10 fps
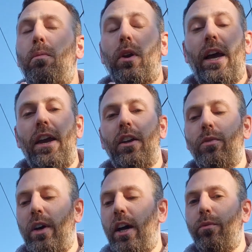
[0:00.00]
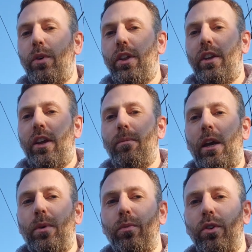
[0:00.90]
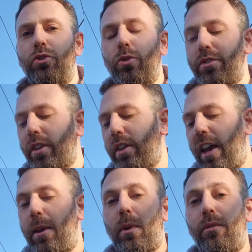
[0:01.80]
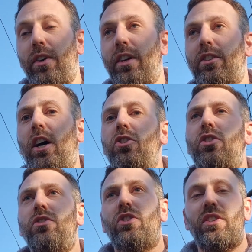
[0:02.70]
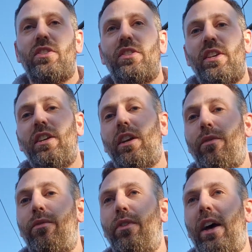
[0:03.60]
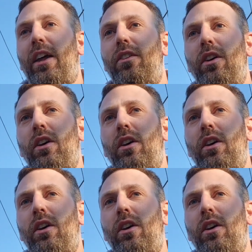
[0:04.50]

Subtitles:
playing around with it and maybe reducing the ABV a touch and just see if that